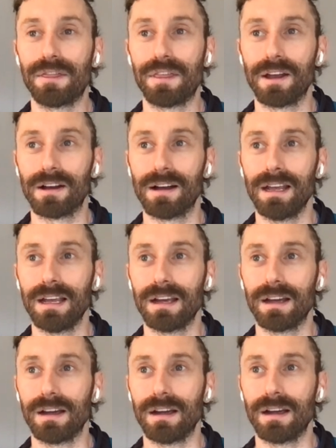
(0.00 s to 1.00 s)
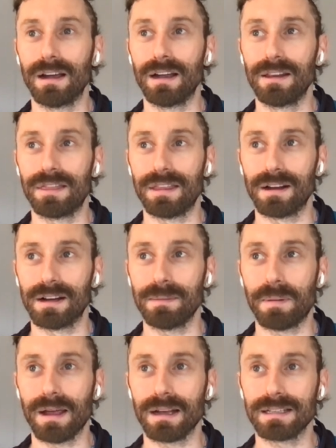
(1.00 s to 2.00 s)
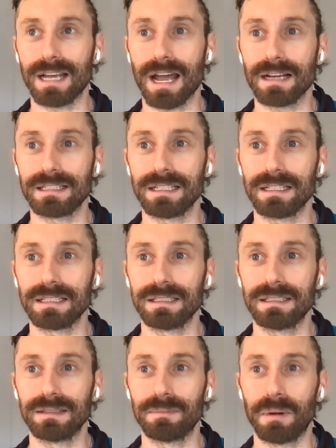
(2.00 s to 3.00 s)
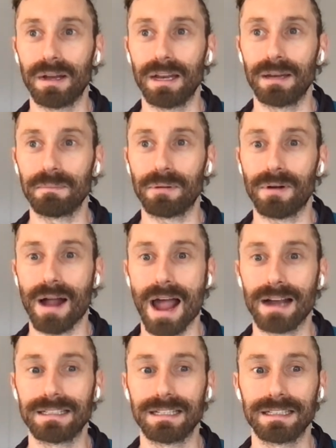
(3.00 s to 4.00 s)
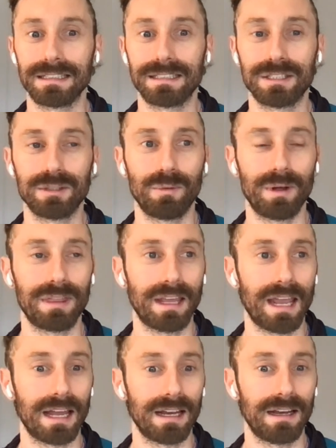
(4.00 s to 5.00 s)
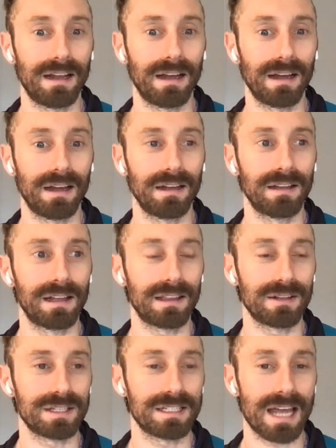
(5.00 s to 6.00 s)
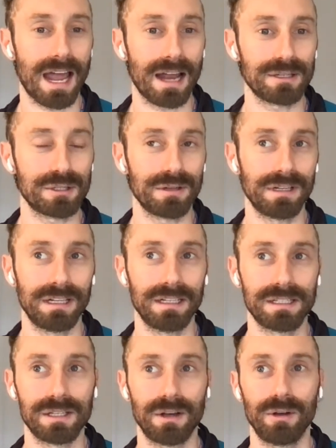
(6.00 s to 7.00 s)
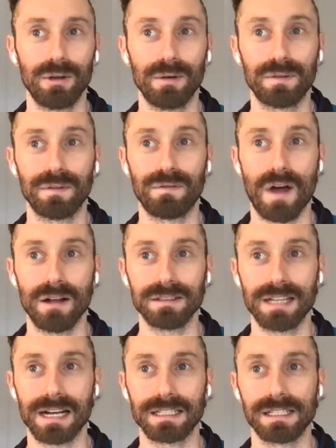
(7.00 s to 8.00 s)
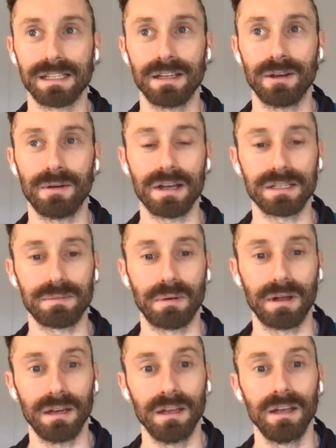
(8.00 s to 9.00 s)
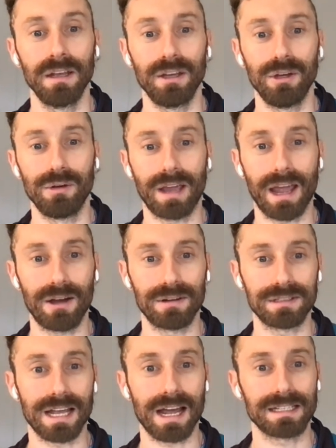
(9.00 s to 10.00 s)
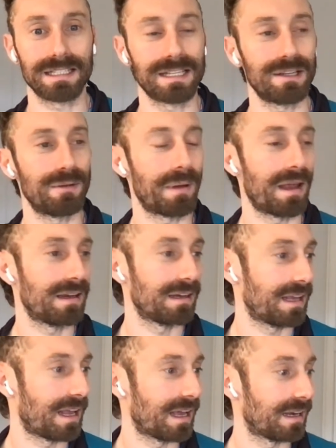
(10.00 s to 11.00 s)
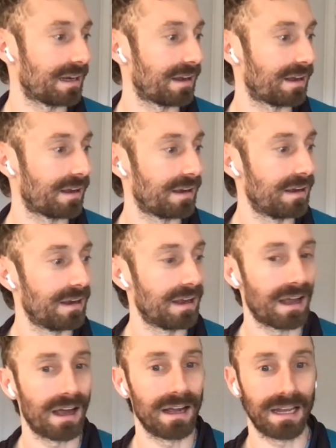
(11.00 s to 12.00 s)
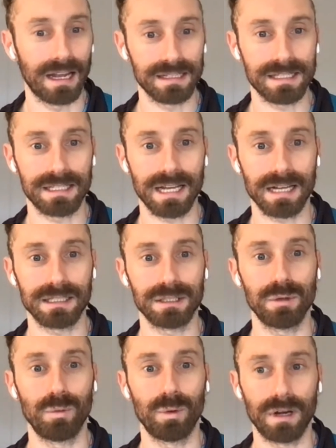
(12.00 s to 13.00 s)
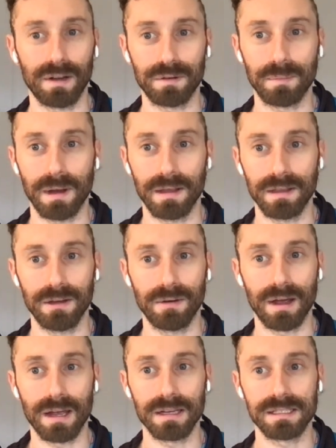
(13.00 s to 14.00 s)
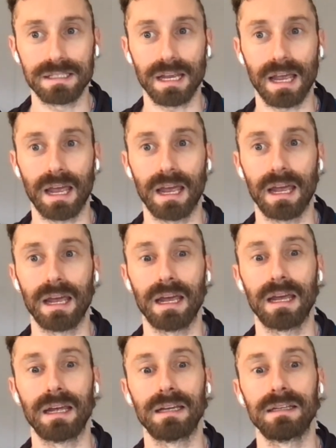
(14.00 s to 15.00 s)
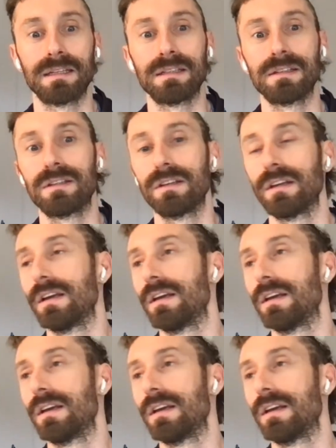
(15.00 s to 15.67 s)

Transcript: theory, paying taxes, but in practice with Canada, like there's a tax treaty, so you have to file taxes in the U.S., but you count taxes that you paid in Canada against the taxes you would have to pay in the U.S., and